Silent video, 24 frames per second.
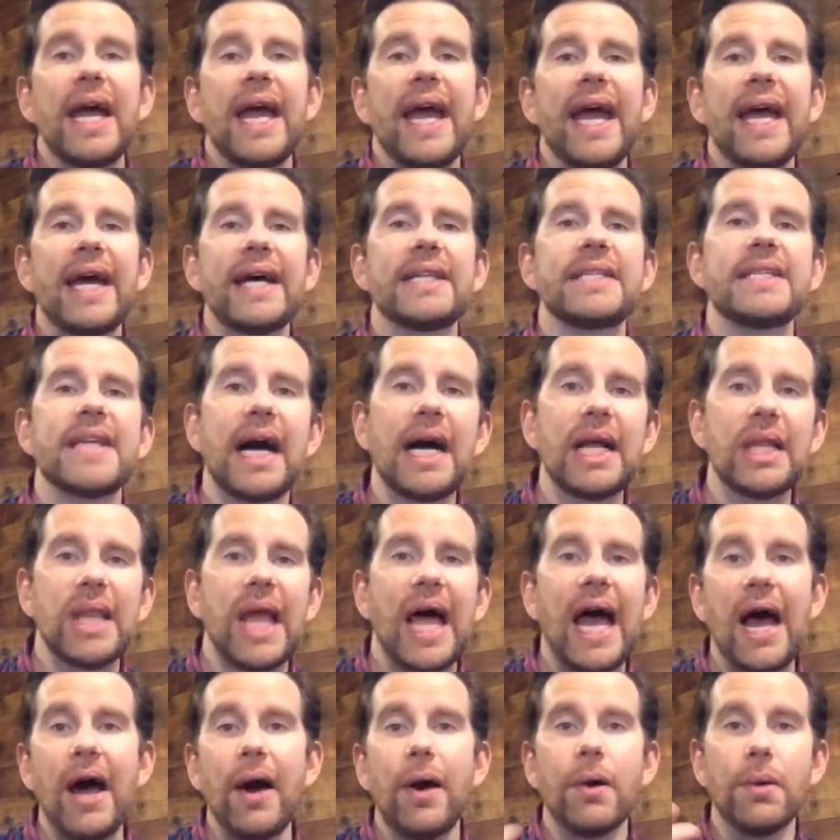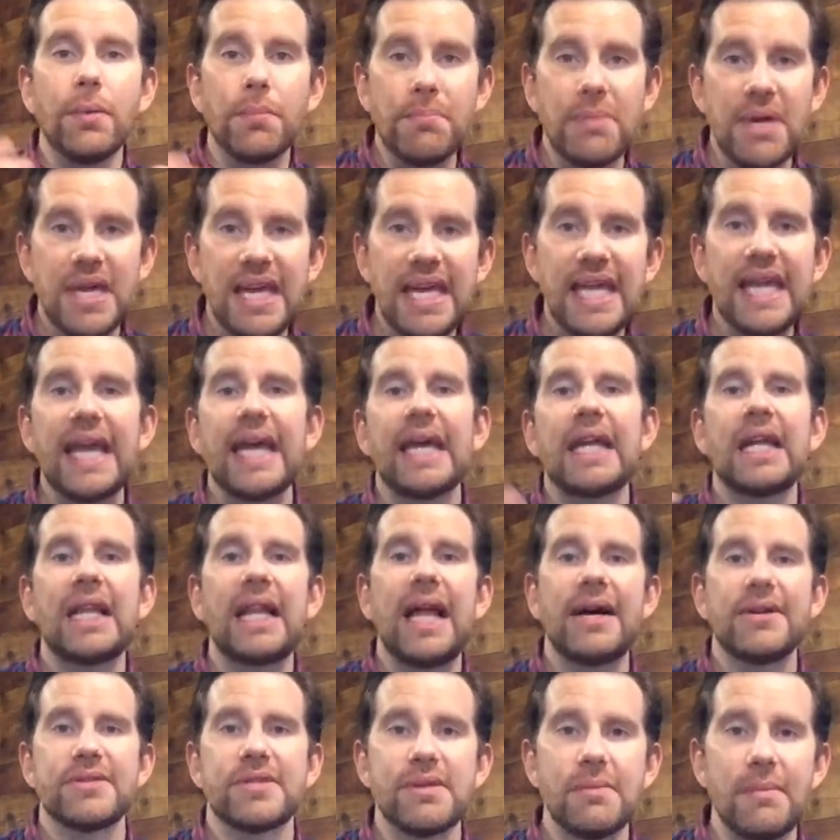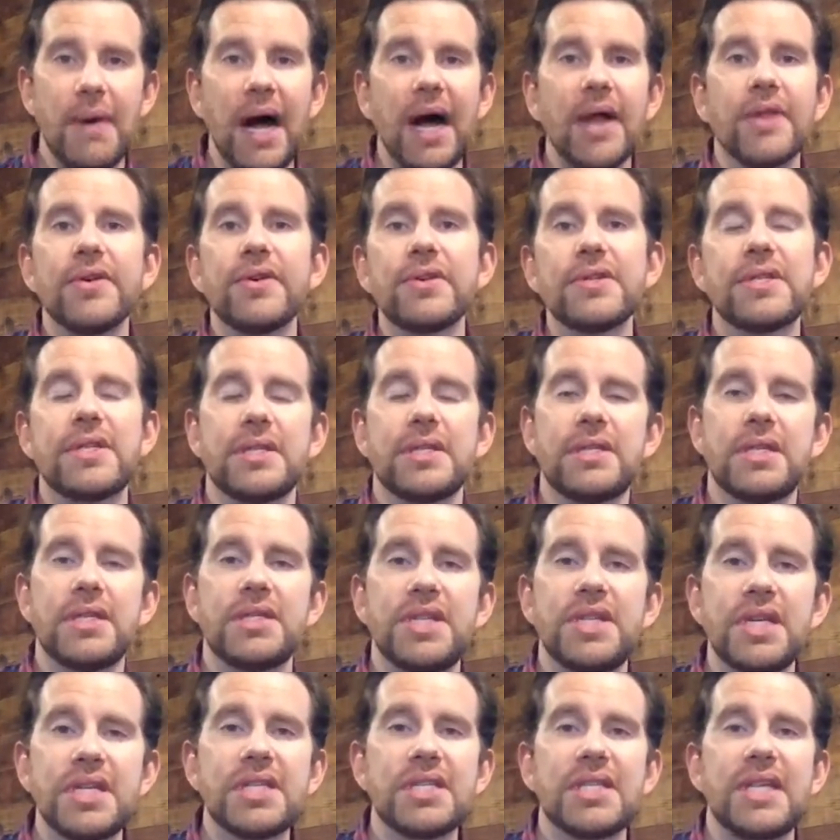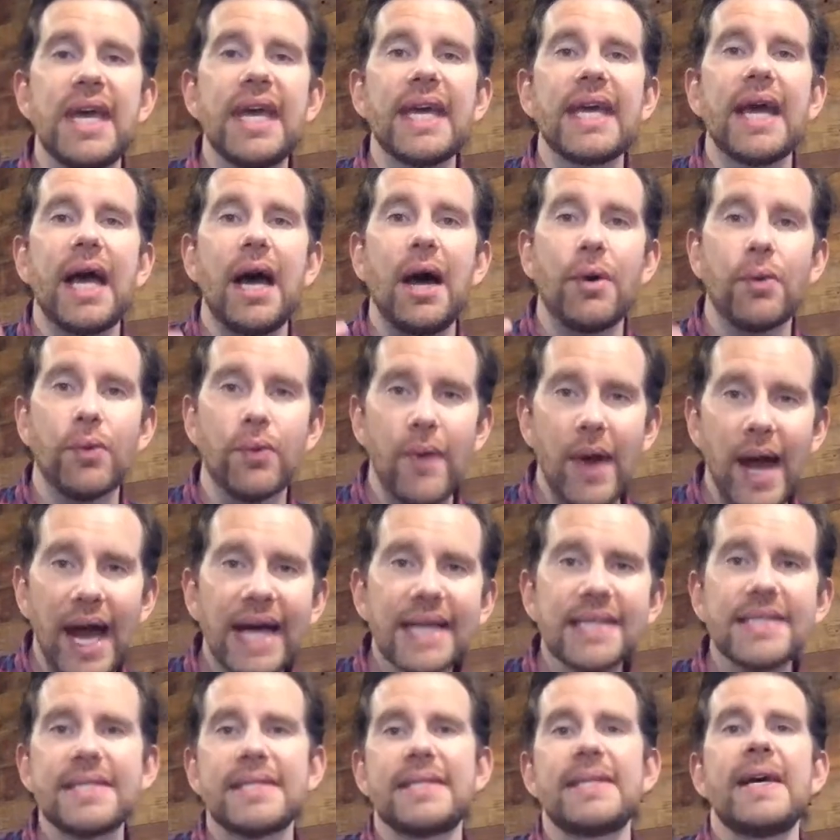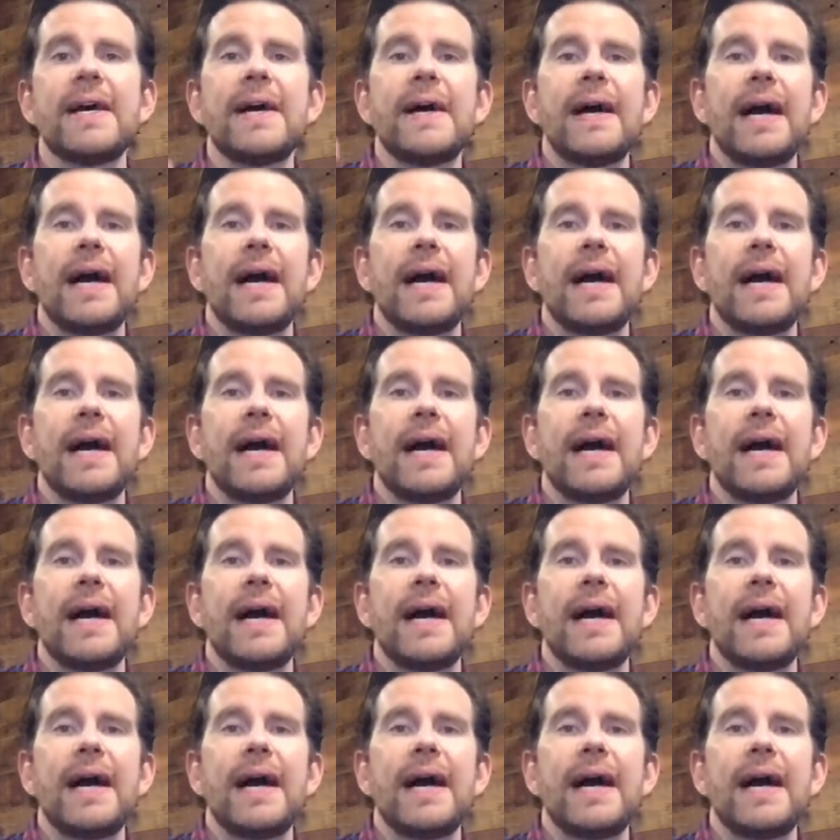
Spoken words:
and allow me and allow some others to just take a rest,